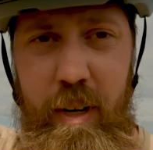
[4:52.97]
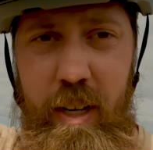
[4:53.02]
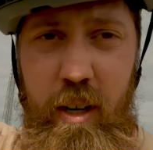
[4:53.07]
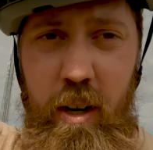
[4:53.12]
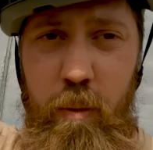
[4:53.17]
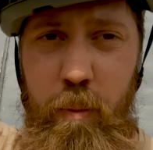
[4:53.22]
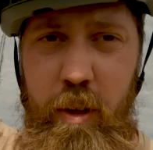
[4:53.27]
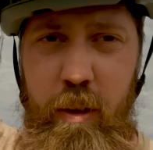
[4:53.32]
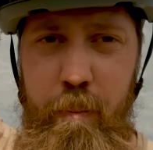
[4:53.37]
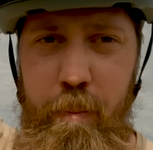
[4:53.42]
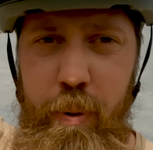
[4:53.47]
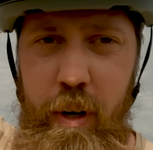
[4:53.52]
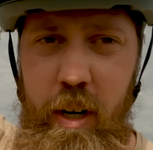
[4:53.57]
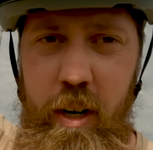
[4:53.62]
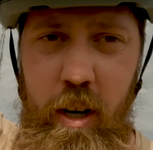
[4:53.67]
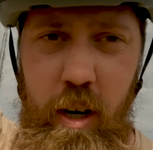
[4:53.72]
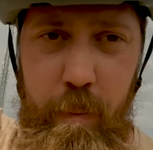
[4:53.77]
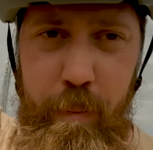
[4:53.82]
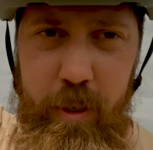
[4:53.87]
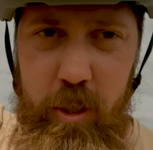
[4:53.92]
like almost
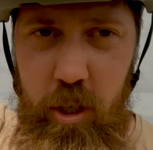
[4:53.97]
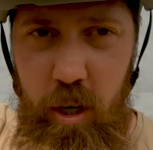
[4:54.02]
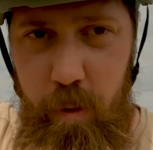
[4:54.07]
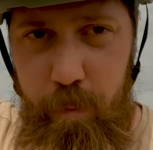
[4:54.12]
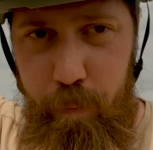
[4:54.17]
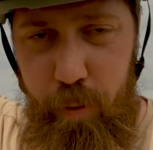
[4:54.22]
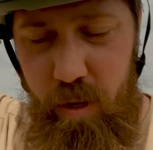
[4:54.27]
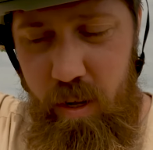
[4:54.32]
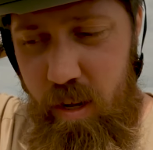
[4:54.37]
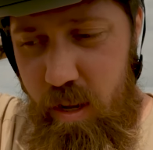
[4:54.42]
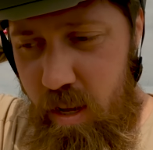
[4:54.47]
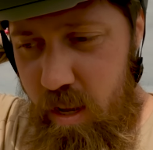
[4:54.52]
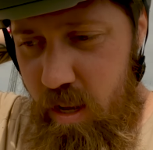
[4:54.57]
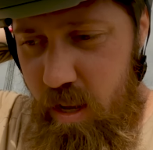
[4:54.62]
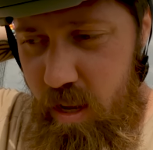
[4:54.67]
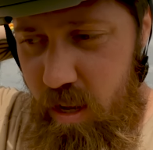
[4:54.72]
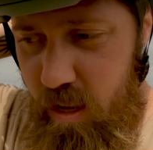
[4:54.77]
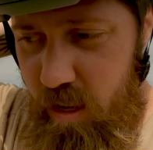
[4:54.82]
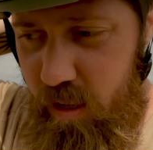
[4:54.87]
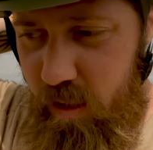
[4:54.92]
bunny hop a jump.
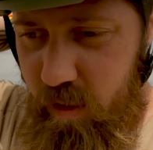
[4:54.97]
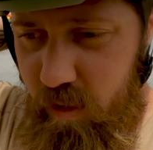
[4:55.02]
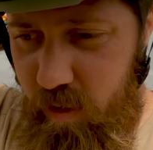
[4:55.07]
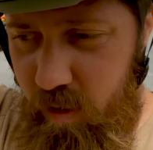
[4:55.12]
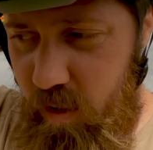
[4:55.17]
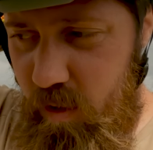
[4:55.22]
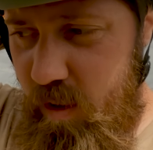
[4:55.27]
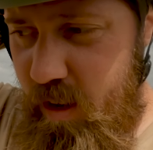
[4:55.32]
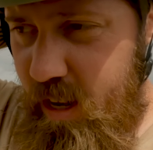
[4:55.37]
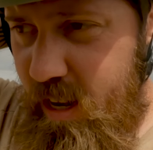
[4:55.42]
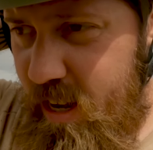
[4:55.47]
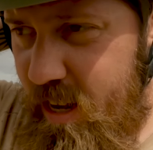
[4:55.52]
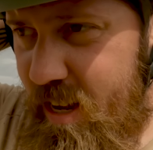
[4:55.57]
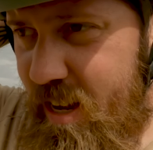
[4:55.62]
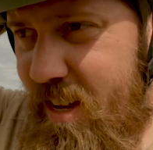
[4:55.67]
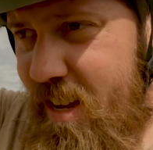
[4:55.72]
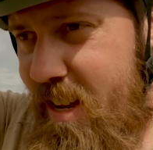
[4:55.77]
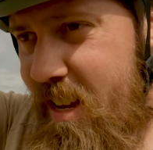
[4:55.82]
So